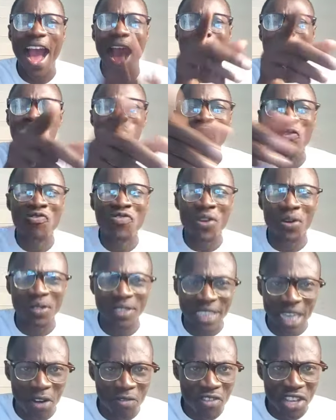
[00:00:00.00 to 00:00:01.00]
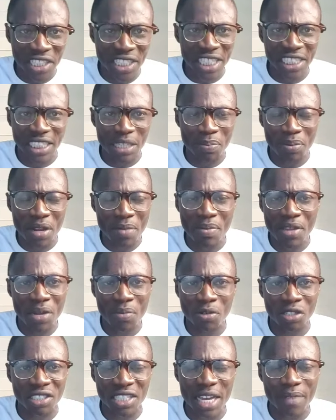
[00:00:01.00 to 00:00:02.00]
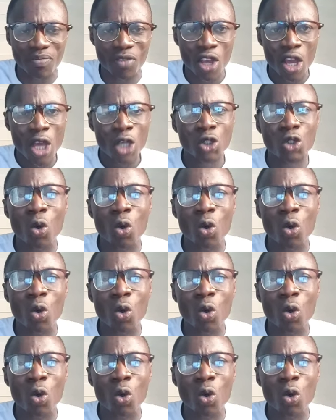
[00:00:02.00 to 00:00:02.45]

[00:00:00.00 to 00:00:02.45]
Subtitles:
I move your salvation ship in the minimum term.